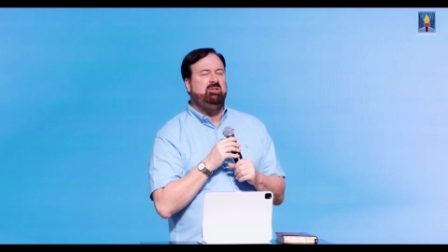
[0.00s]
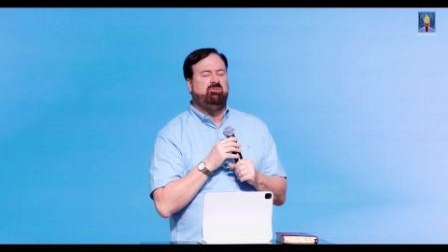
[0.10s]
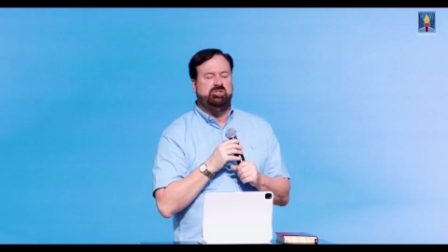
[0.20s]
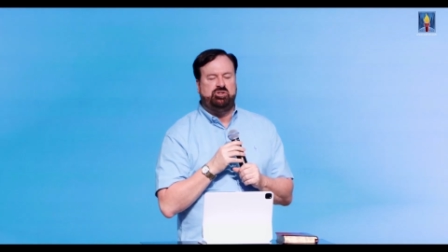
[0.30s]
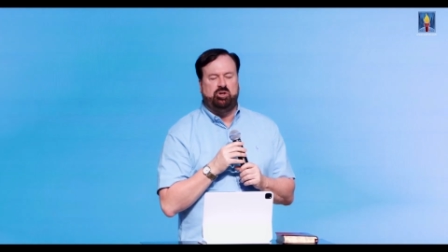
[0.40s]

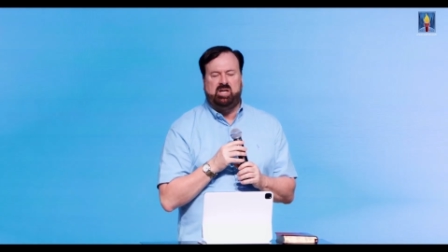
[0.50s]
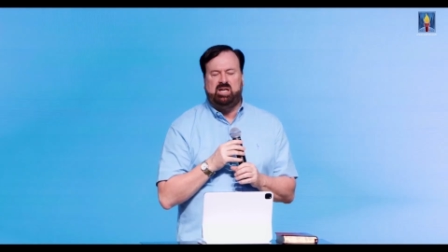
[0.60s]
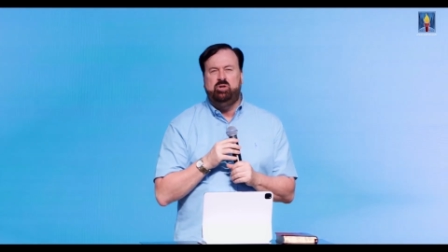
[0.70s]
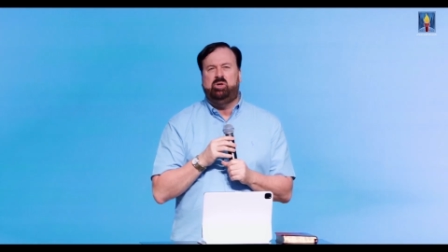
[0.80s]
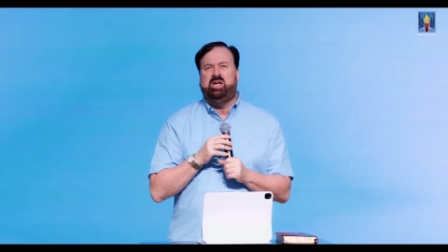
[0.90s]
verse 30,
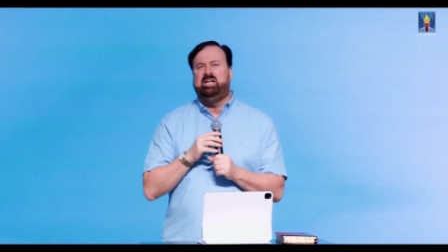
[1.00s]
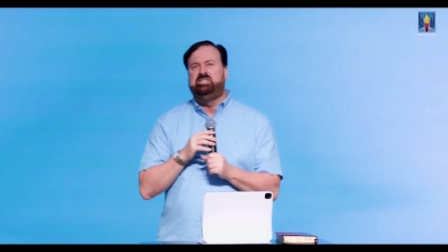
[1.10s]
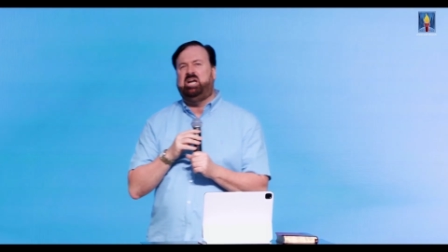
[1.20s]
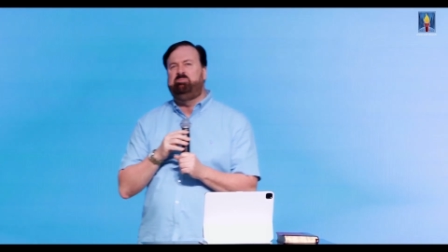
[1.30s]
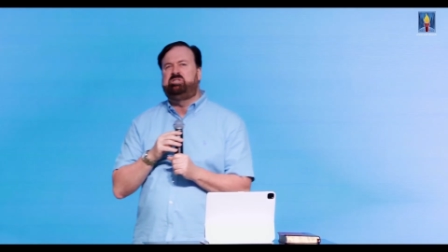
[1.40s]
New King
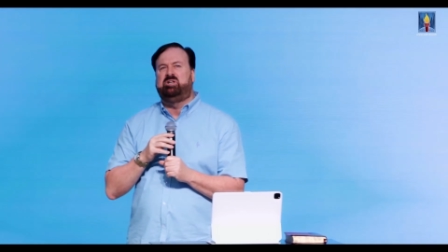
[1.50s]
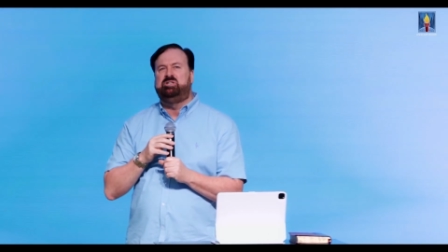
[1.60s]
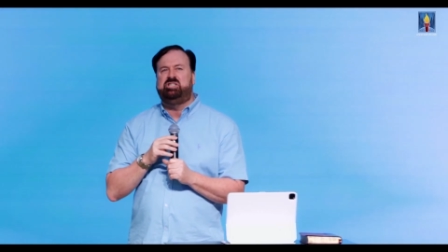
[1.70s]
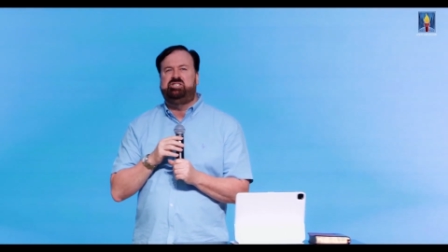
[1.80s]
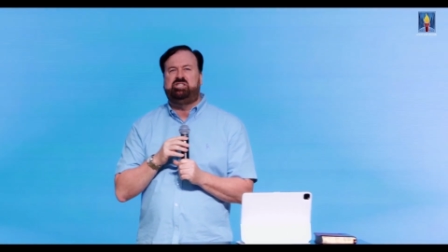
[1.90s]
James
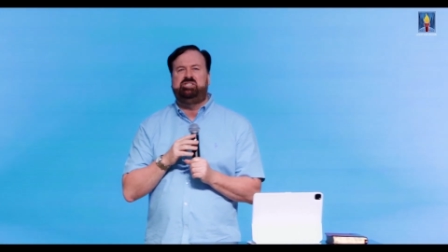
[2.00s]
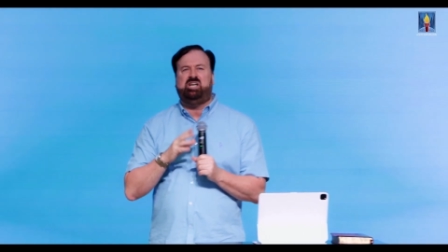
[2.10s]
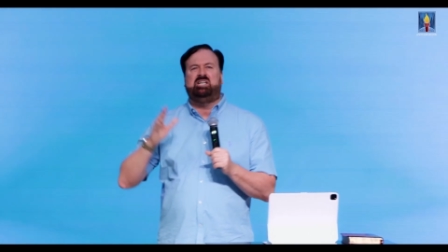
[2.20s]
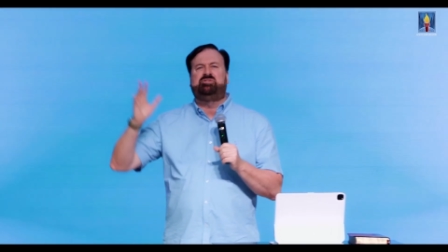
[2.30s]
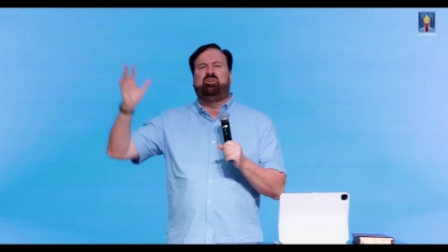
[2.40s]
Version says,
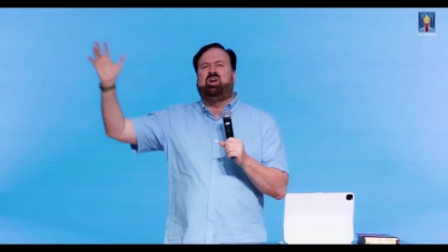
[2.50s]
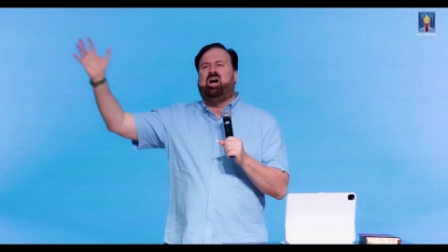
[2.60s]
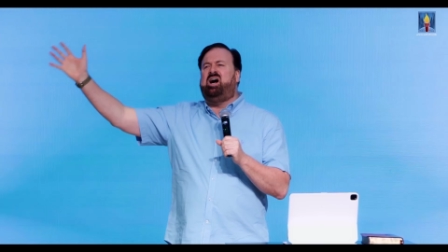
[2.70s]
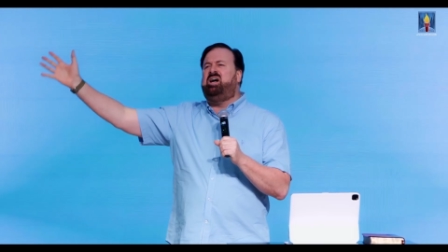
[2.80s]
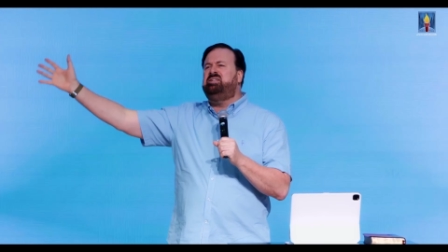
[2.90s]
as for
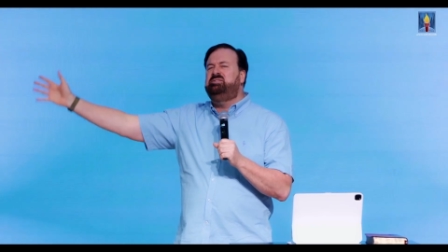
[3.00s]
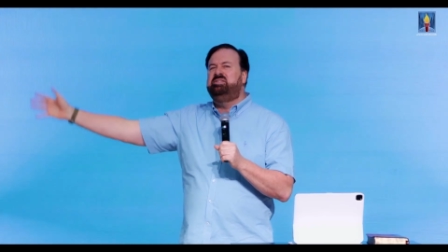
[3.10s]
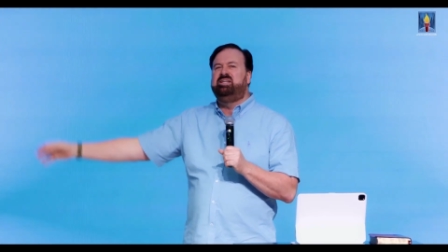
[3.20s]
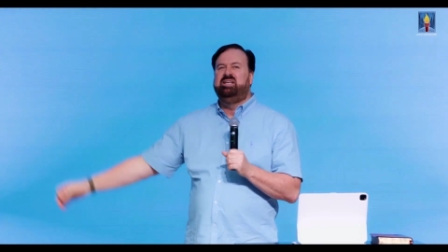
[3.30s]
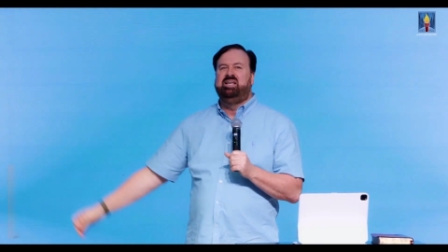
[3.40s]
God,
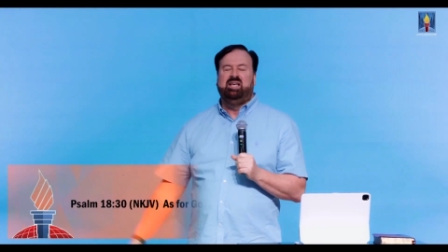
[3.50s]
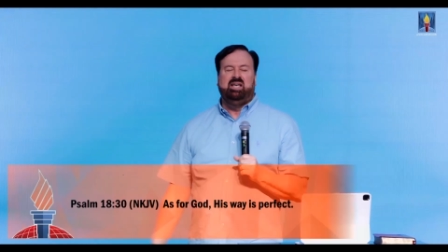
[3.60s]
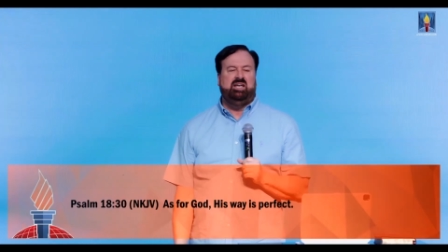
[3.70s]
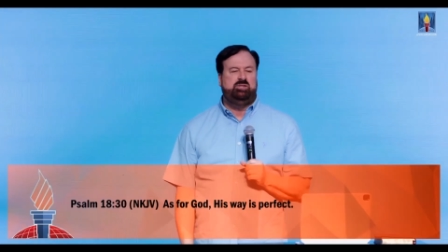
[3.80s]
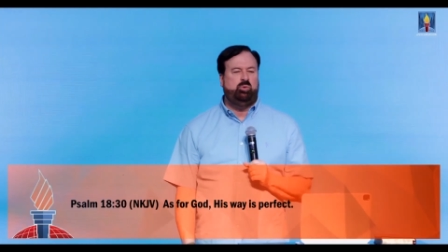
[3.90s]

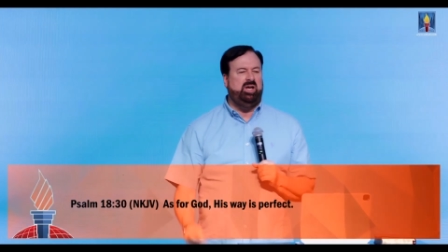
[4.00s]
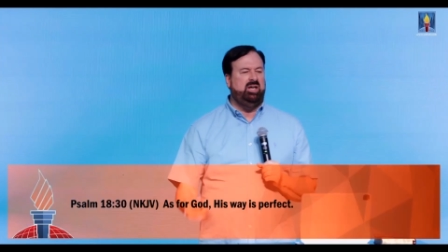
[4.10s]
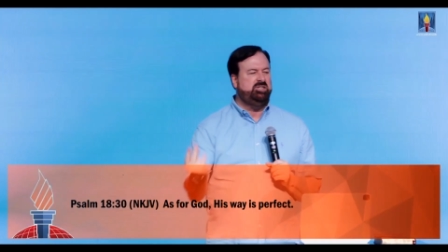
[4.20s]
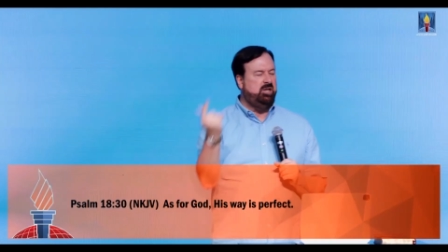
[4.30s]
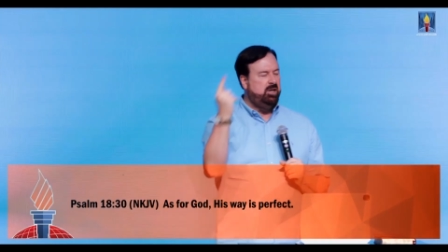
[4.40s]
his way
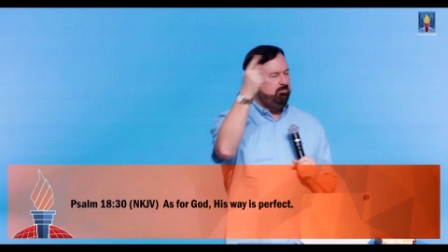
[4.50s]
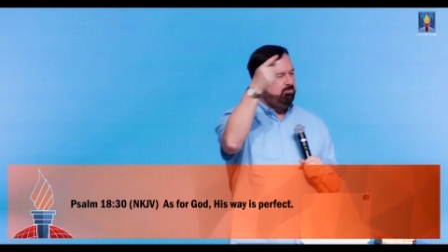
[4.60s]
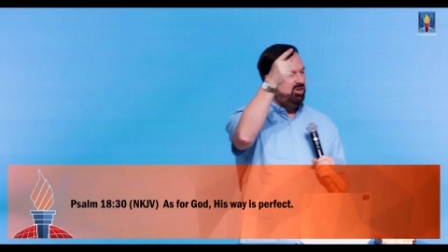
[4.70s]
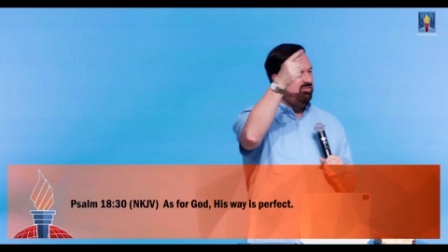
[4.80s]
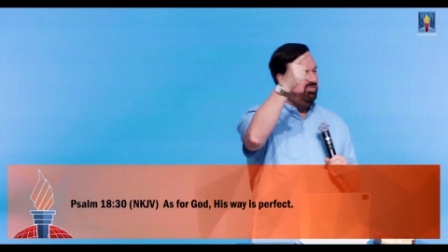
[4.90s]
is
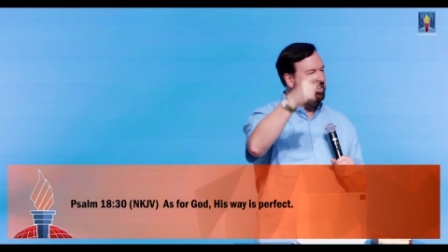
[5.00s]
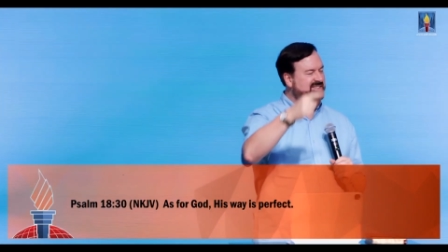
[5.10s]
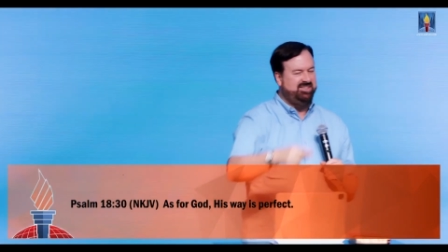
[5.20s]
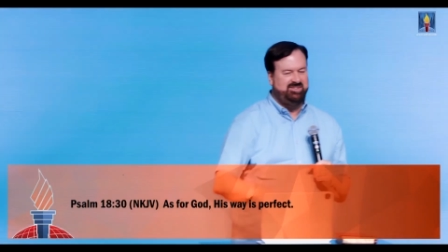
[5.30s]
perfect.